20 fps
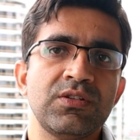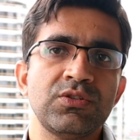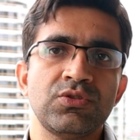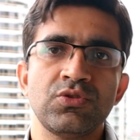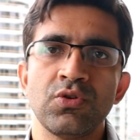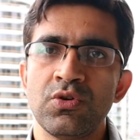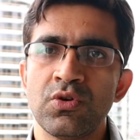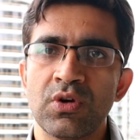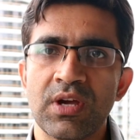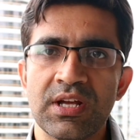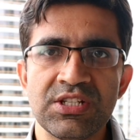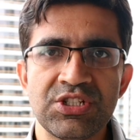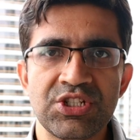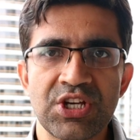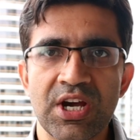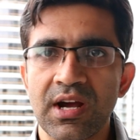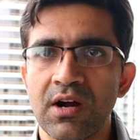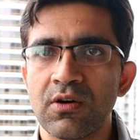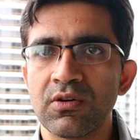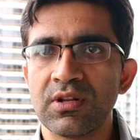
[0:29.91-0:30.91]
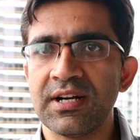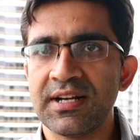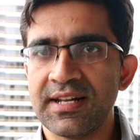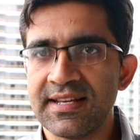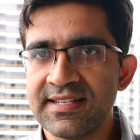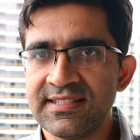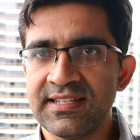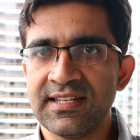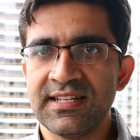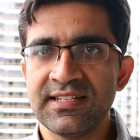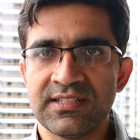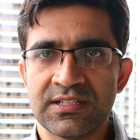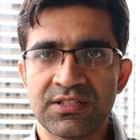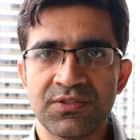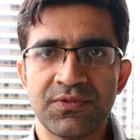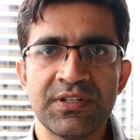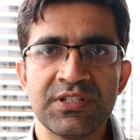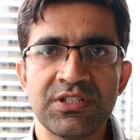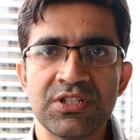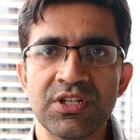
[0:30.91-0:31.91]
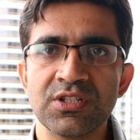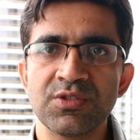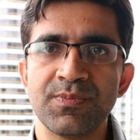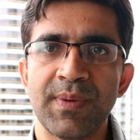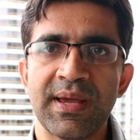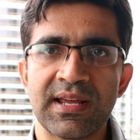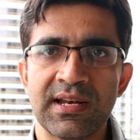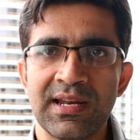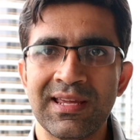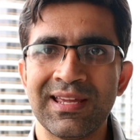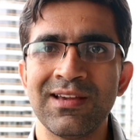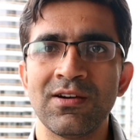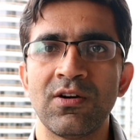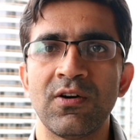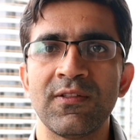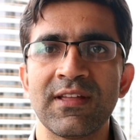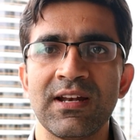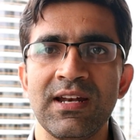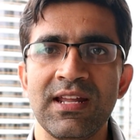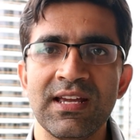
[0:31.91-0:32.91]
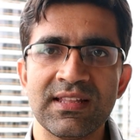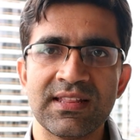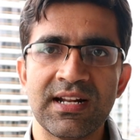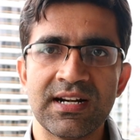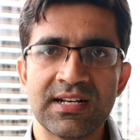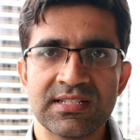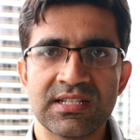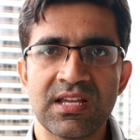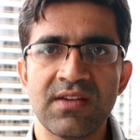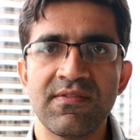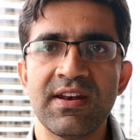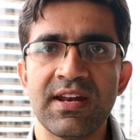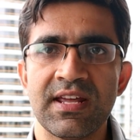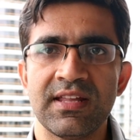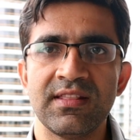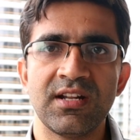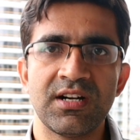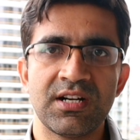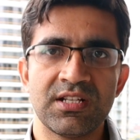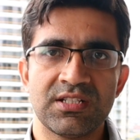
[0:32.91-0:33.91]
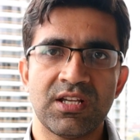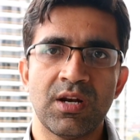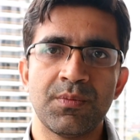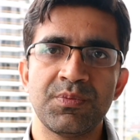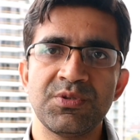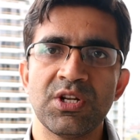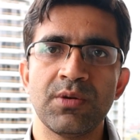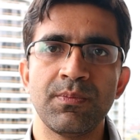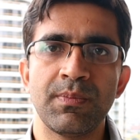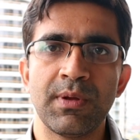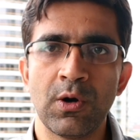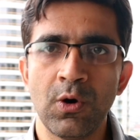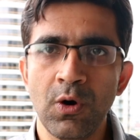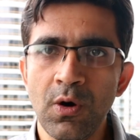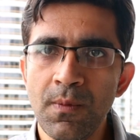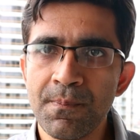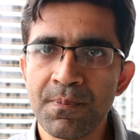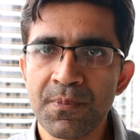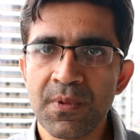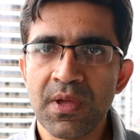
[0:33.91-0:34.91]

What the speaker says: So you can check out the test series, its features, by clicking on the link that is given in the description below.